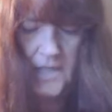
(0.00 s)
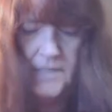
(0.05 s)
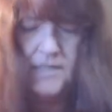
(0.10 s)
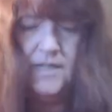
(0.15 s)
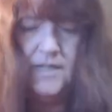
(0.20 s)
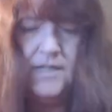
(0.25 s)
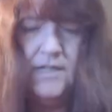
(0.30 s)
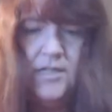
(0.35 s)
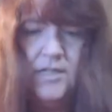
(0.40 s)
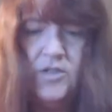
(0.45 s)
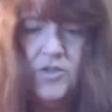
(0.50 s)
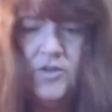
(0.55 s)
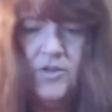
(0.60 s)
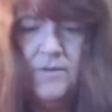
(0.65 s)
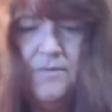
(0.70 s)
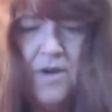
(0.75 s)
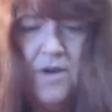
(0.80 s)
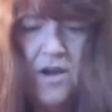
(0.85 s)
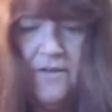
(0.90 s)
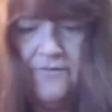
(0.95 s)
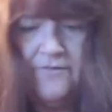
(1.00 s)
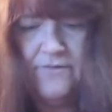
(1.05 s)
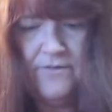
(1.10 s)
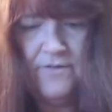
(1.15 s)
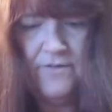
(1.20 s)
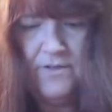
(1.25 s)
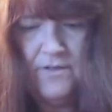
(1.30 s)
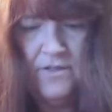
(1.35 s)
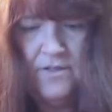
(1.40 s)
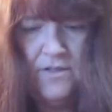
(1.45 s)
I need to trim off.
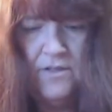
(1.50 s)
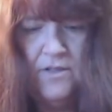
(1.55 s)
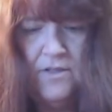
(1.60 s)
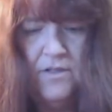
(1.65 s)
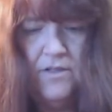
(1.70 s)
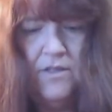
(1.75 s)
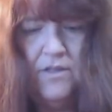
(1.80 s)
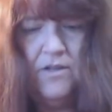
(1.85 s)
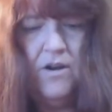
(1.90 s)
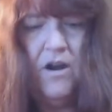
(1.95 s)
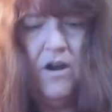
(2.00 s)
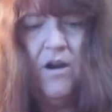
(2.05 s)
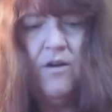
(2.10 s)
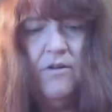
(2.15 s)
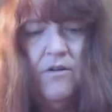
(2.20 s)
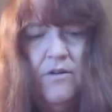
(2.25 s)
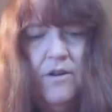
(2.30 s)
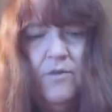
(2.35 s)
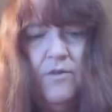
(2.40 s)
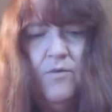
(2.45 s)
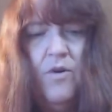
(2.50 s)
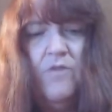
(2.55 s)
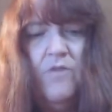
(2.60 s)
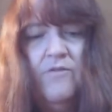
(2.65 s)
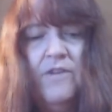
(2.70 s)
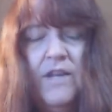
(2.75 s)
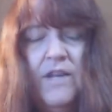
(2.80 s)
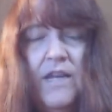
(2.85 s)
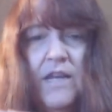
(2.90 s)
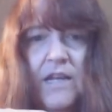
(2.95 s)
They're already
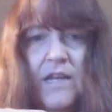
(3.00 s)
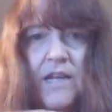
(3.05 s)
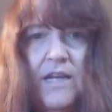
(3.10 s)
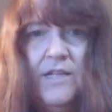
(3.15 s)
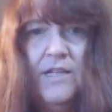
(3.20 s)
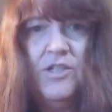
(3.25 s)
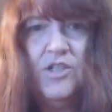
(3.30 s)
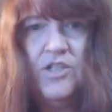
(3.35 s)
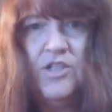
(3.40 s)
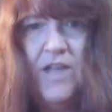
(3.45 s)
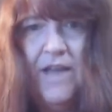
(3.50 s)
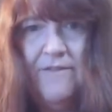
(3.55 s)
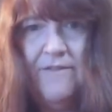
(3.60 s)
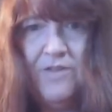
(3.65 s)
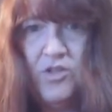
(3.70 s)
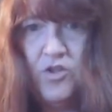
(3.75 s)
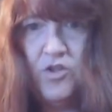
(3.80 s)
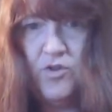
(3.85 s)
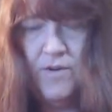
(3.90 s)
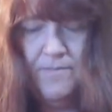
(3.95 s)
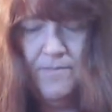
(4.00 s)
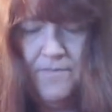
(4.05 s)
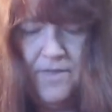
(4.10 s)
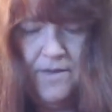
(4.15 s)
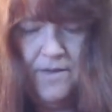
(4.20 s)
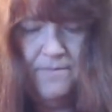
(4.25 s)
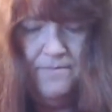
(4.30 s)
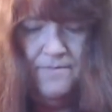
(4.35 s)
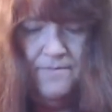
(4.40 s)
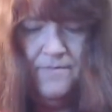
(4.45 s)
woven in. I just haven't trimmed them.